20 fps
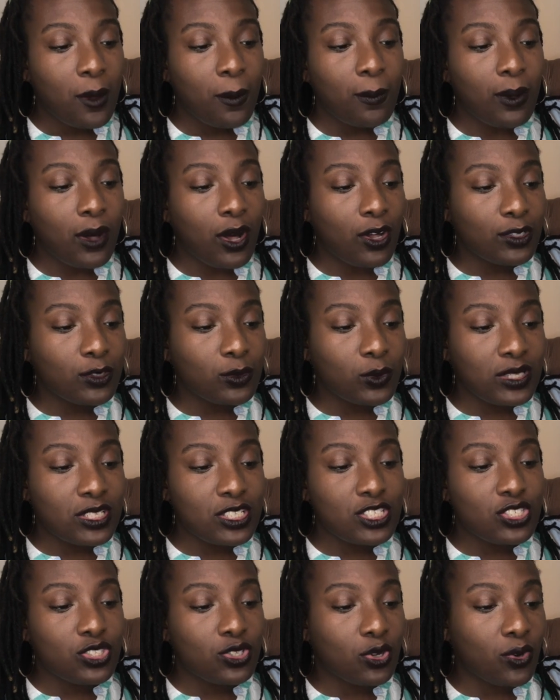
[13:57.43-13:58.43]

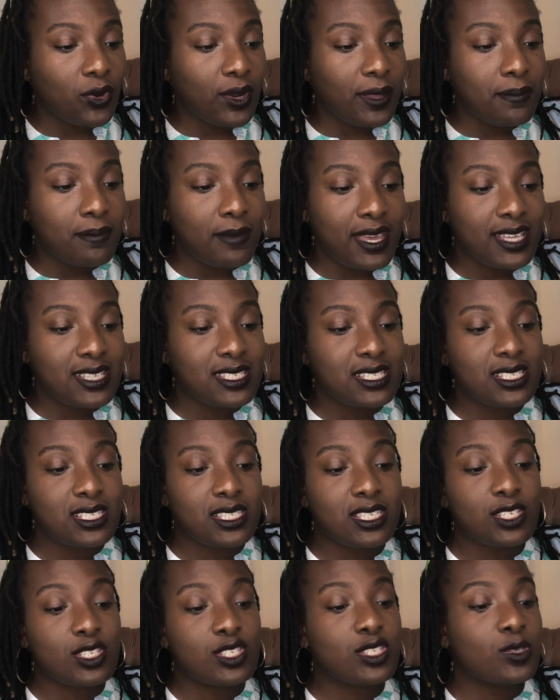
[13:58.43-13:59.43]
Baldwin's story mixes
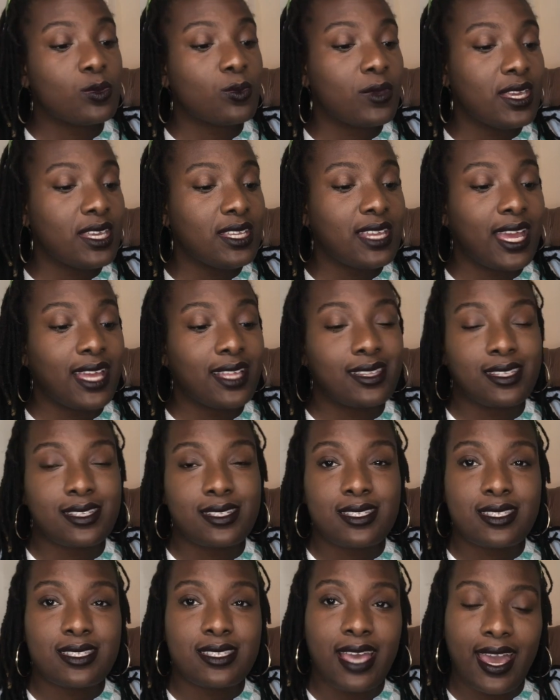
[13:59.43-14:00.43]
the sweet and the
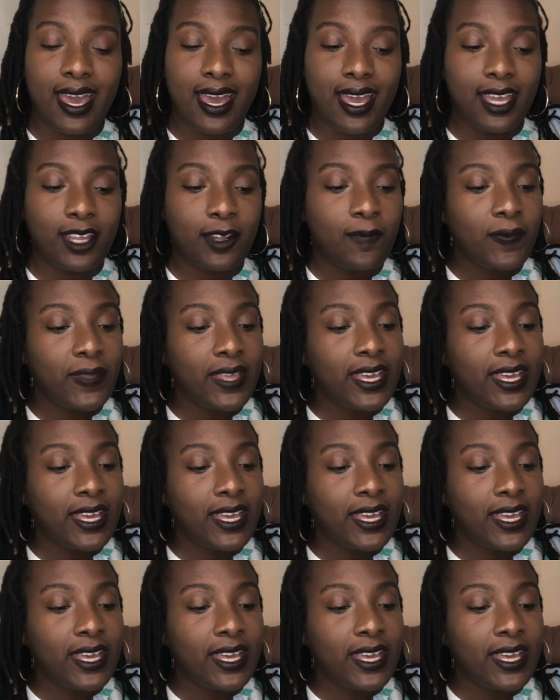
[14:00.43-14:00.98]
sad.